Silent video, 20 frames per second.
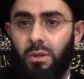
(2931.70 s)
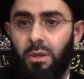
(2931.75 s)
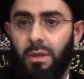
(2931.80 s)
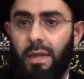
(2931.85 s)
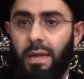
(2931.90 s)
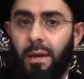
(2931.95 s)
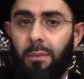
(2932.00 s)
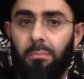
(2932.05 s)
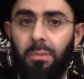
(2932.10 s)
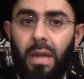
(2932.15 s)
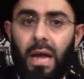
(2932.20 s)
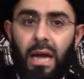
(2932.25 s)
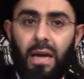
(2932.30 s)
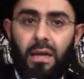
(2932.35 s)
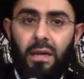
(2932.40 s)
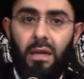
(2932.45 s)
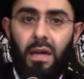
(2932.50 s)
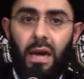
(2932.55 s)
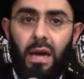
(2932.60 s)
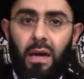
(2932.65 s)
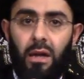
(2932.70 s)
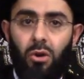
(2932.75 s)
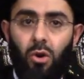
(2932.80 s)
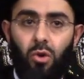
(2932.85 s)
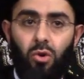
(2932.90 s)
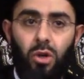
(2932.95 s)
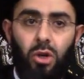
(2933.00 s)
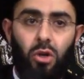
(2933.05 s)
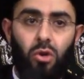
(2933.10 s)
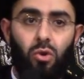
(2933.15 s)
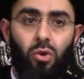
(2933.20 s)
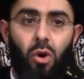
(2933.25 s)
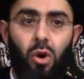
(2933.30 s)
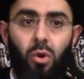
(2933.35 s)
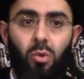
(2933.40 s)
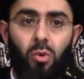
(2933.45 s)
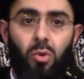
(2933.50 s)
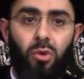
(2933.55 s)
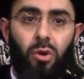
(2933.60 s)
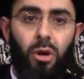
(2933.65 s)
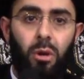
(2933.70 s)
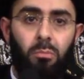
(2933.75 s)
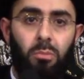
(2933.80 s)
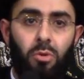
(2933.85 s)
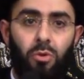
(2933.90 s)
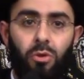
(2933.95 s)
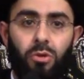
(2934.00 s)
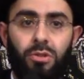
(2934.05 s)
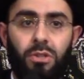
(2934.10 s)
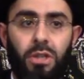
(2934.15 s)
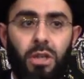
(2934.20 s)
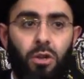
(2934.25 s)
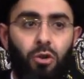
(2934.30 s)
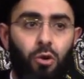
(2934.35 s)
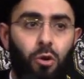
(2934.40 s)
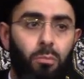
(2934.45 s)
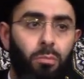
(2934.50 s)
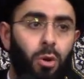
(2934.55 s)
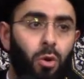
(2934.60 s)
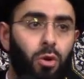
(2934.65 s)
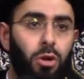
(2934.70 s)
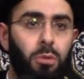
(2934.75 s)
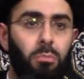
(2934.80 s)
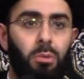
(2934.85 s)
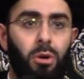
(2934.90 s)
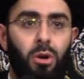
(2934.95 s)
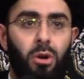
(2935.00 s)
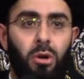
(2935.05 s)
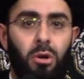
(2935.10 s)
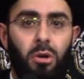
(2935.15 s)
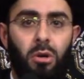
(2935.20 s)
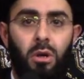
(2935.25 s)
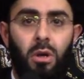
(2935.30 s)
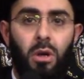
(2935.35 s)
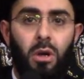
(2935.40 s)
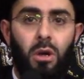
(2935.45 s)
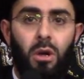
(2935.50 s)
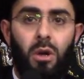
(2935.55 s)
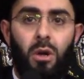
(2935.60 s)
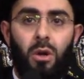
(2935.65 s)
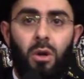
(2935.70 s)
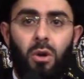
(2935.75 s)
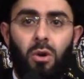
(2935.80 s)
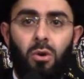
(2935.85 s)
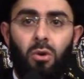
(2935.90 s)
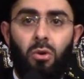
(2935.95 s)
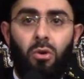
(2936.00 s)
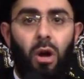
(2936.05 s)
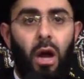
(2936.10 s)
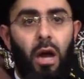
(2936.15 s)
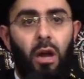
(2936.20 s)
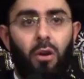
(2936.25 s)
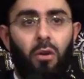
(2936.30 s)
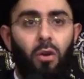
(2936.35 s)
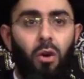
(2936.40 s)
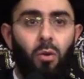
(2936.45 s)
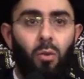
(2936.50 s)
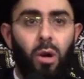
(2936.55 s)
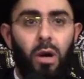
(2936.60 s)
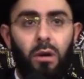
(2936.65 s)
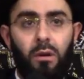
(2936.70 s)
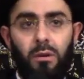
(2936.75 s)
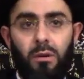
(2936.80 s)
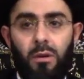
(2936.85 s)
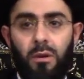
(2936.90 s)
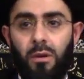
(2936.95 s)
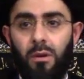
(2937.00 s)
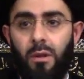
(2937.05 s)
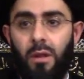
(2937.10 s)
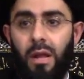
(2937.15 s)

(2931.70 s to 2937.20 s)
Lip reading: like a black cat or a crow or the number 13 or a broken mirror or I don't know what,